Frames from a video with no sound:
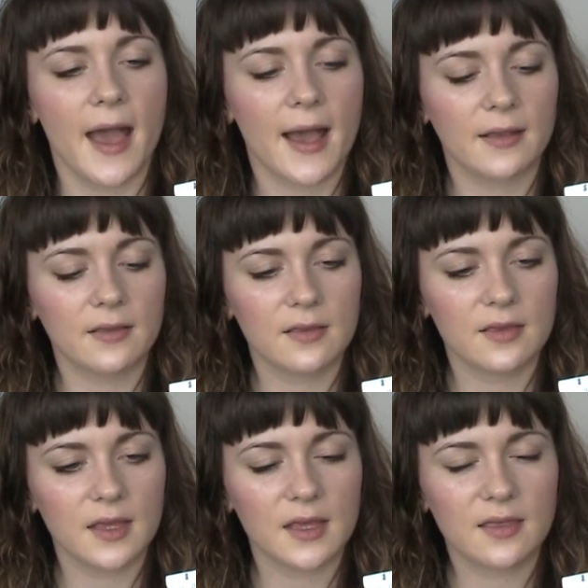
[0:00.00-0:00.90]
and
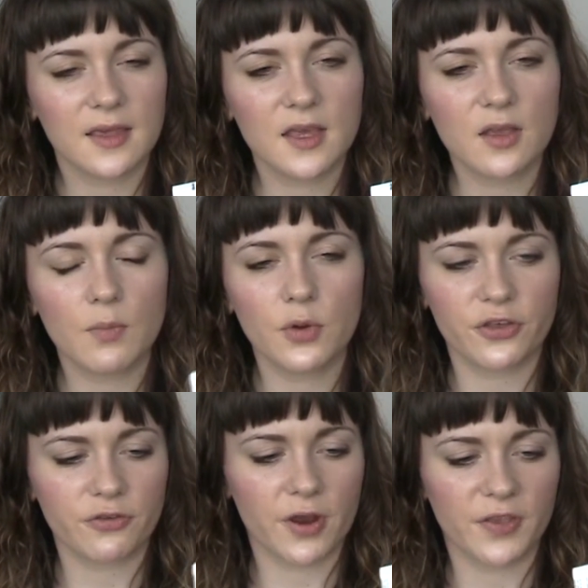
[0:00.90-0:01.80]
it did
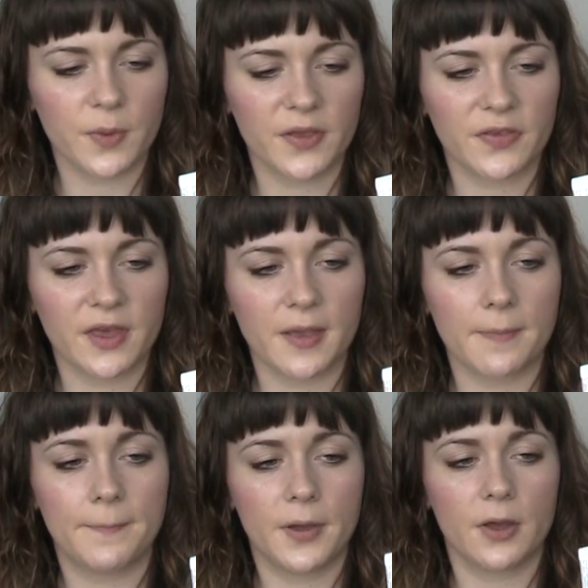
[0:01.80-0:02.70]
moisturise my
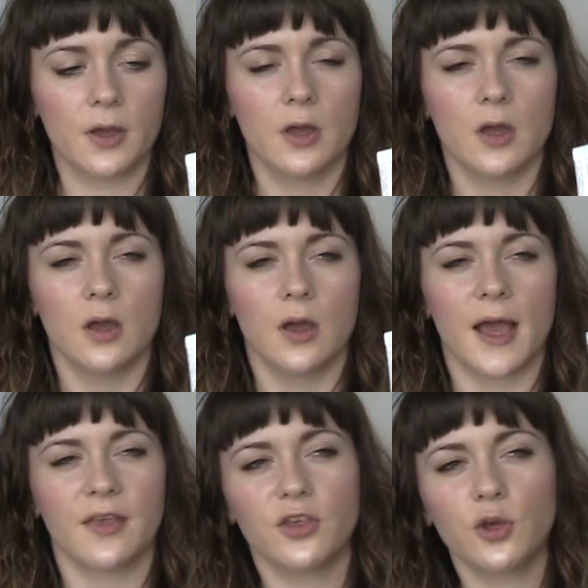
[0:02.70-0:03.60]
skin, but
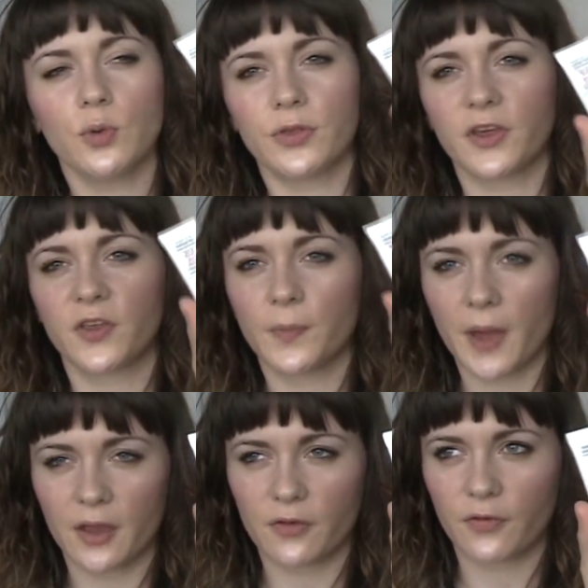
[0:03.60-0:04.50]
as you would
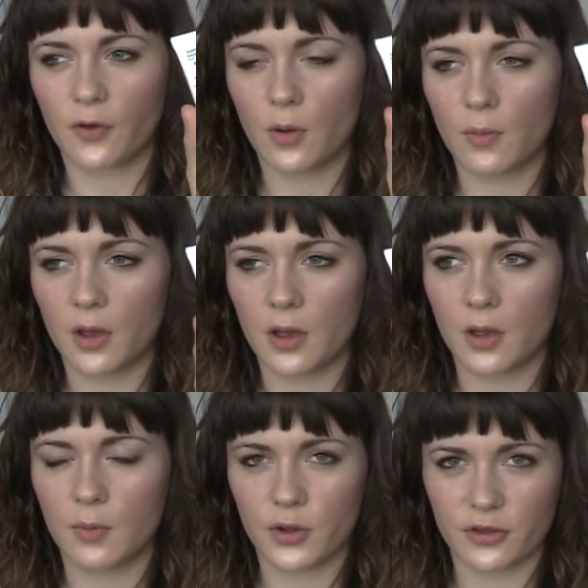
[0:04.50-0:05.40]
expect from
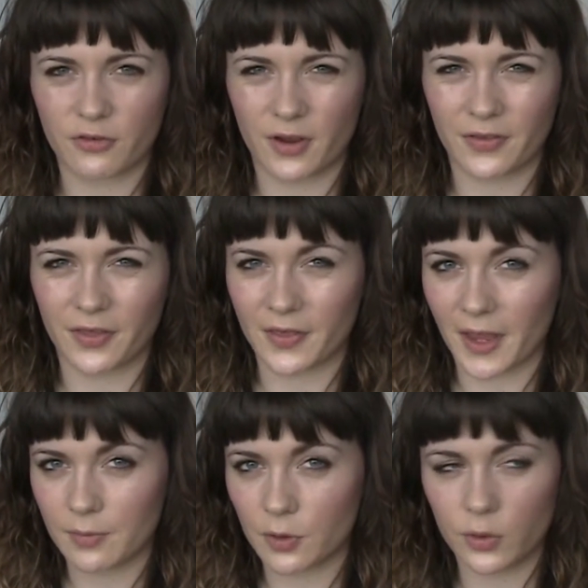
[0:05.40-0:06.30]
a moisturiser that's
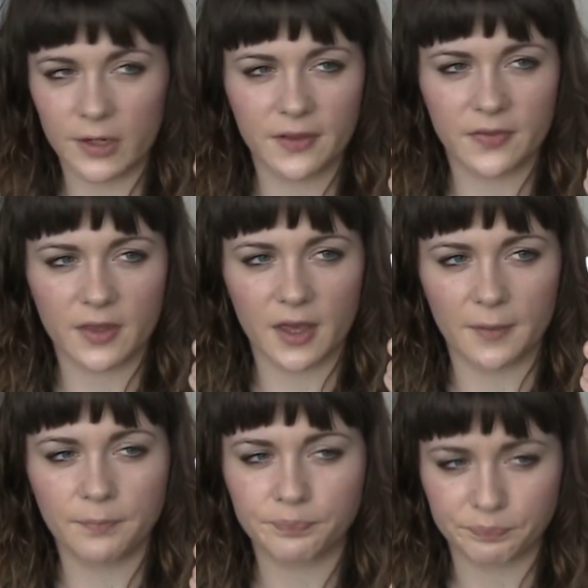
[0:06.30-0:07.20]
aimed at oily
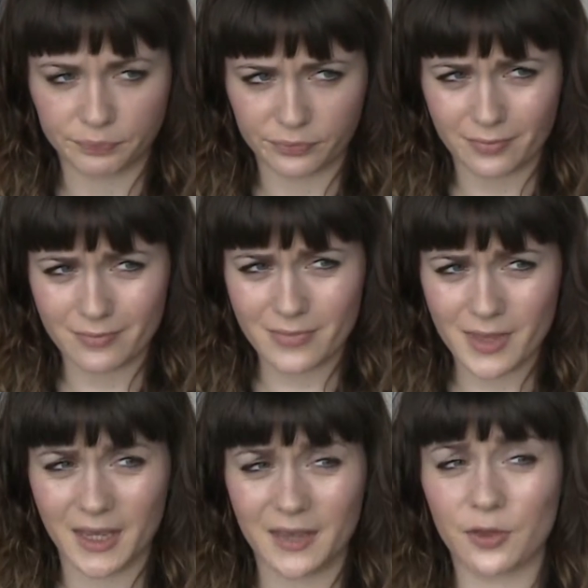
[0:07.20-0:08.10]
skin,
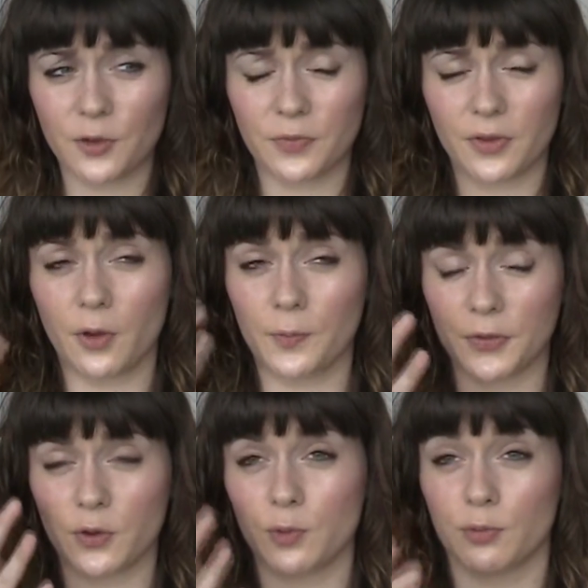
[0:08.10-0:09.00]
it did
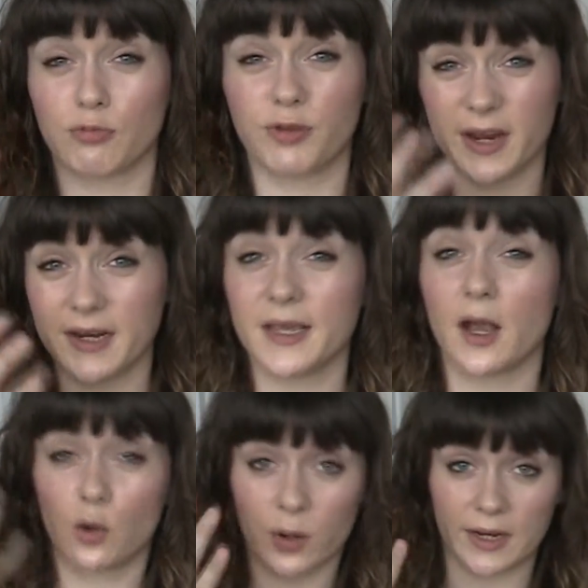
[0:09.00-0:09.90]
absorb
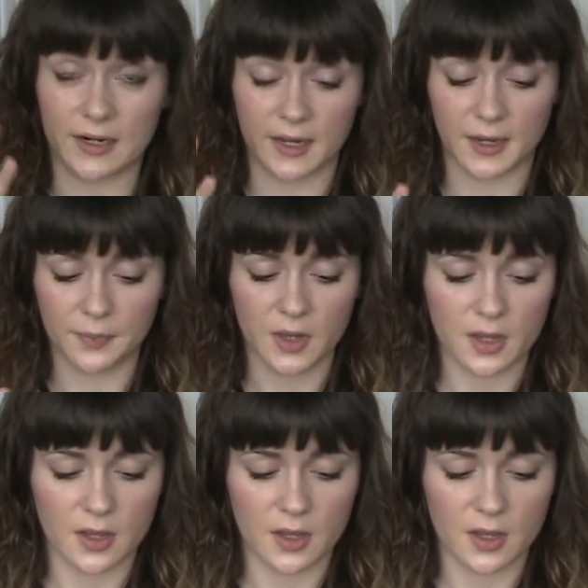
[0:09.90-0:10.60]
really quickly.